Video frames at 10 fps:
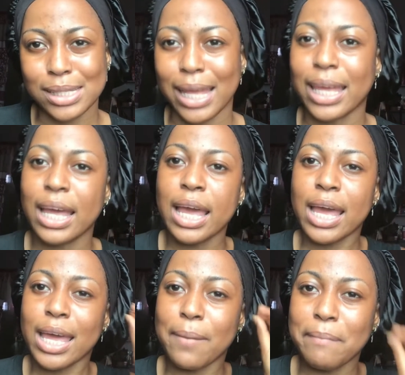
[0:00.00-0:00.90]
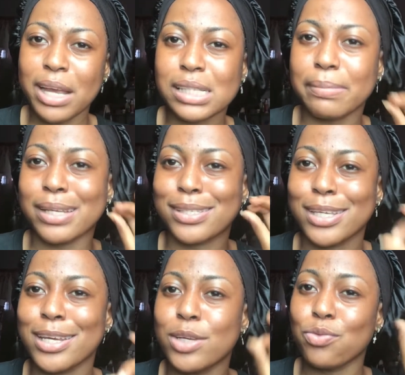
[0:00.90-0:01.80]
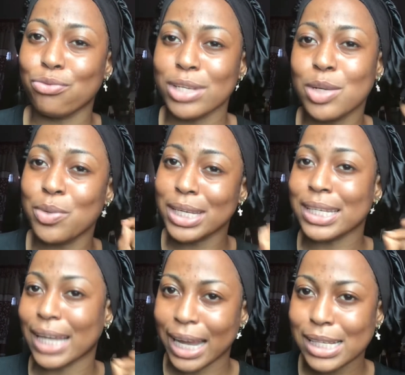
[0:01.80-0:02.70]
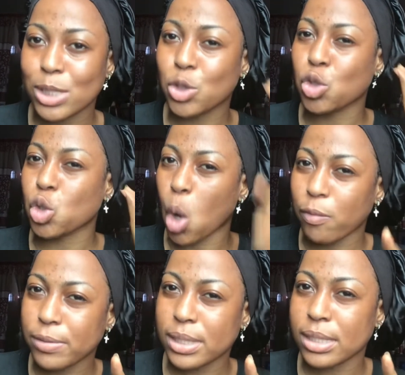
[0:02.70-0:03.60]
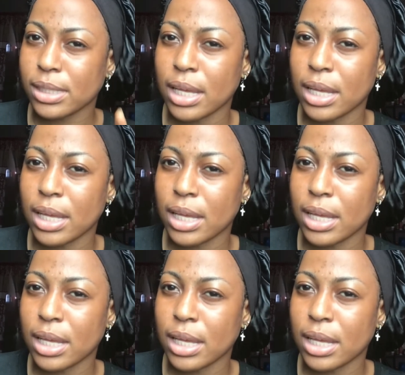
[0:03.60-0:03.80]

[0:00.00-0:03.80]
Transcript: Like, it makes my skin really, really nice, soft.